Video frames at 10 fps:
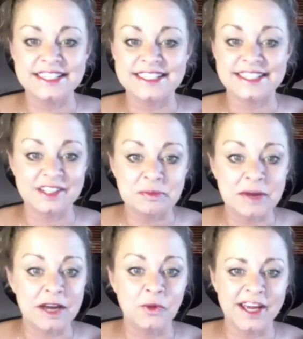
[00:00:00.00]
send it
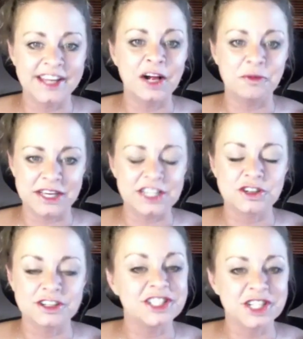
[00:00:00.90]
my way and I'll make
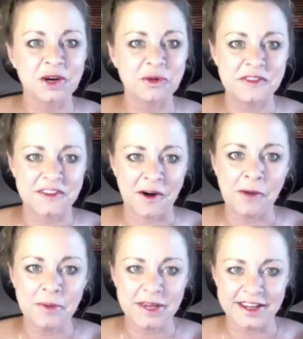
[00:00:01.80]
sure to share it with on
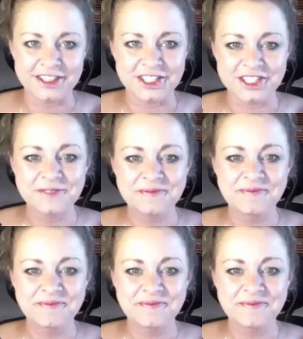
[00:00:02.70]
our page.